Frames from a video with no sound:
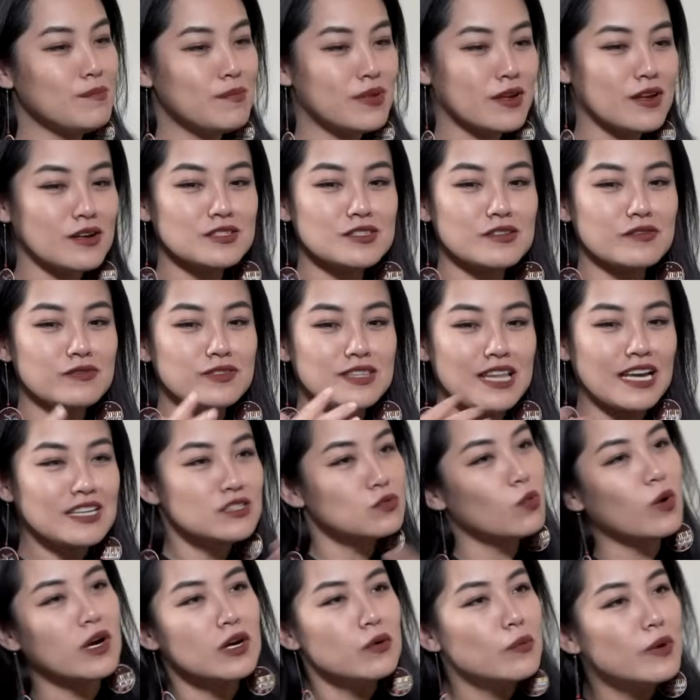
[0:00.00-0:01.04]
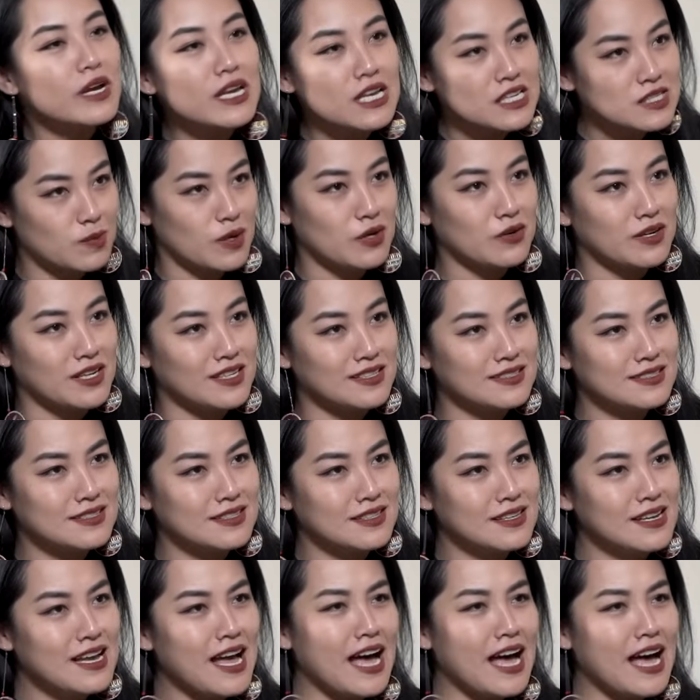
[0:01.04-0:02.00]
because that's what we experienced.